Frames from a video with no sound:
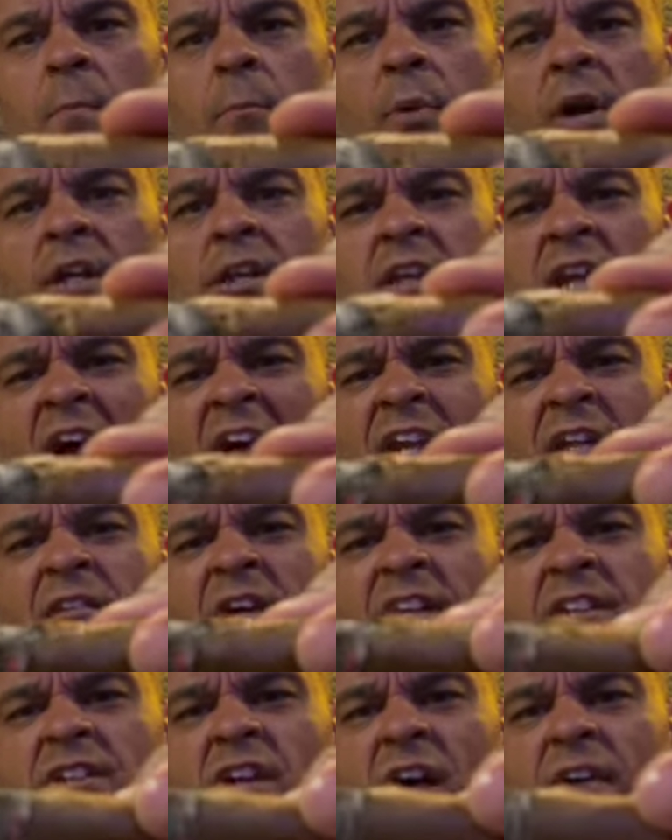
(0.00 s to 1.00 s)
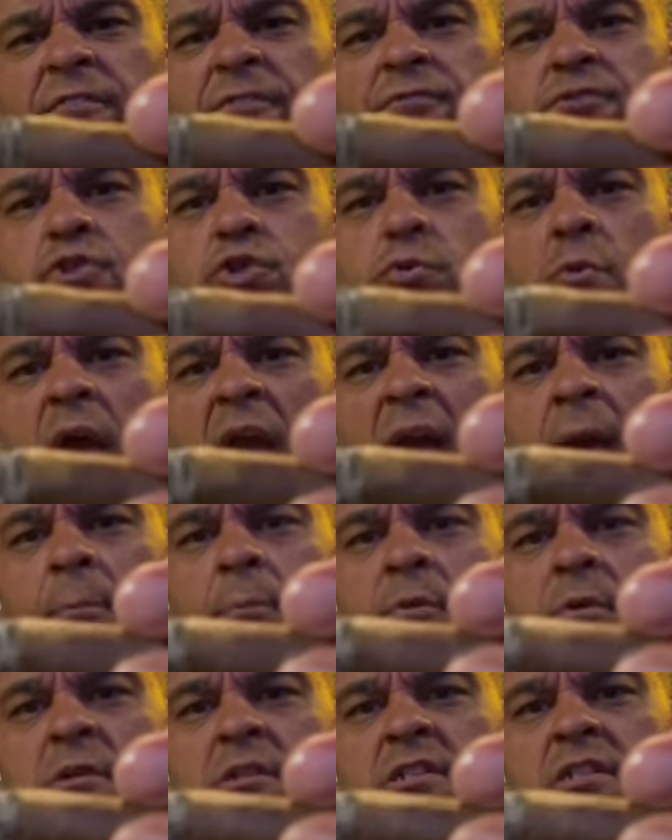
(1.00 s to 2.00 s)
but not enough to
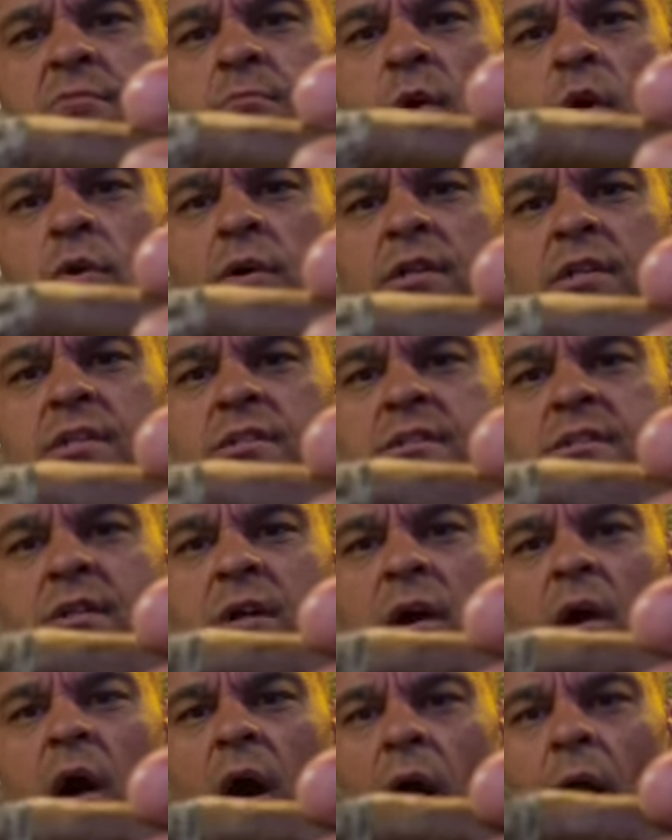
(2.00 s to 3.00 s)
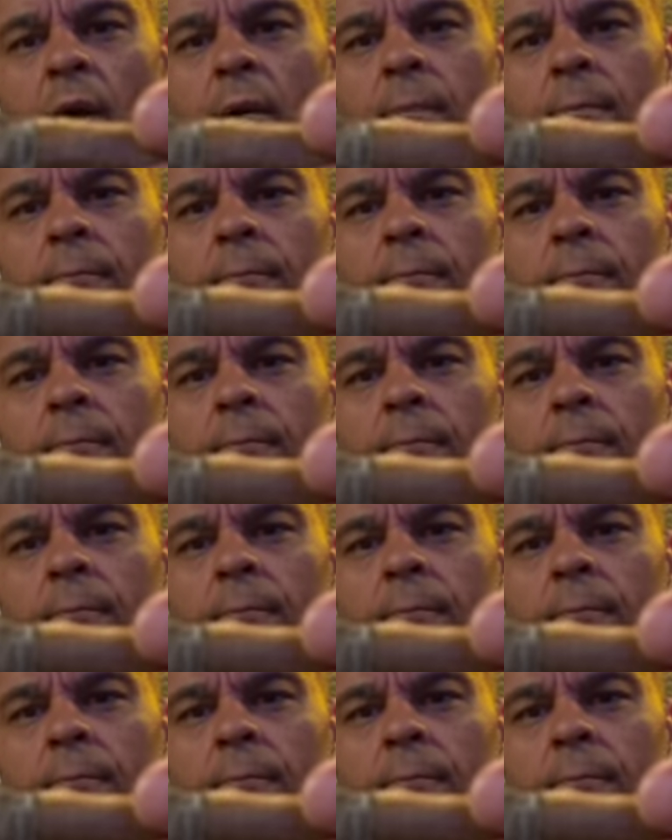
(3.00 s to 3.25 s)
hamper the smoke of the cigar.